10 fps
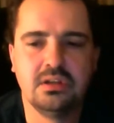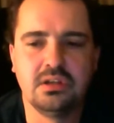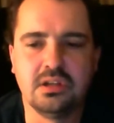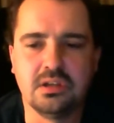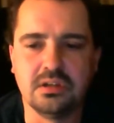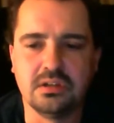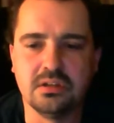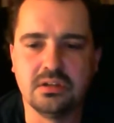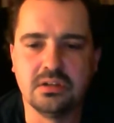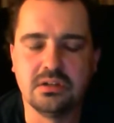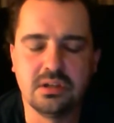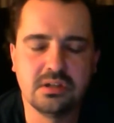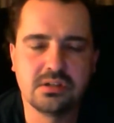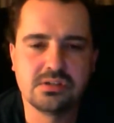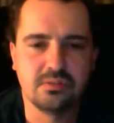And uh, yeah,
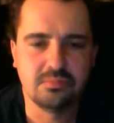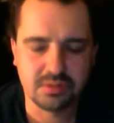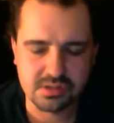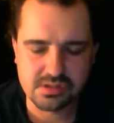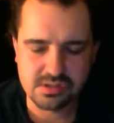so but this is